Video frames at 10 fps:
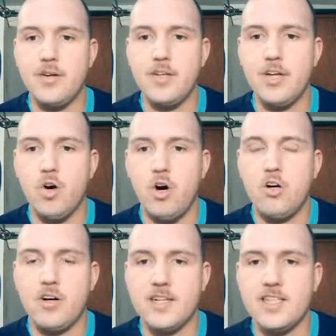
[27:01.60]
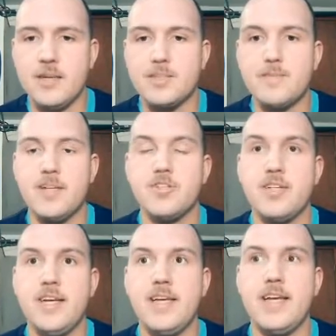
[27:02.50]
the all archetype,
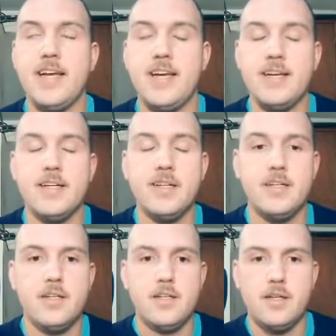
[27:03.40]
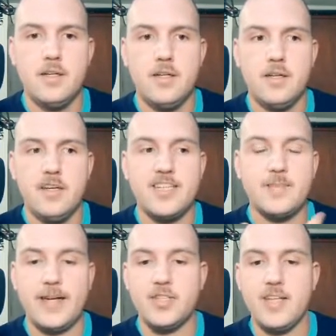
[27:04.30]
especially in a
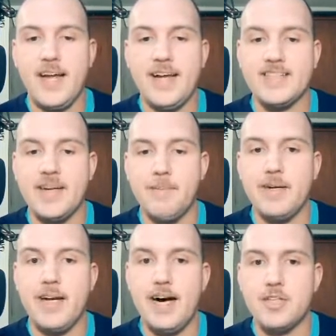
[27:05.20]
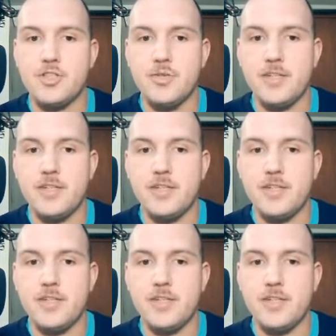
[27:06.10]
expansion that has that menagerie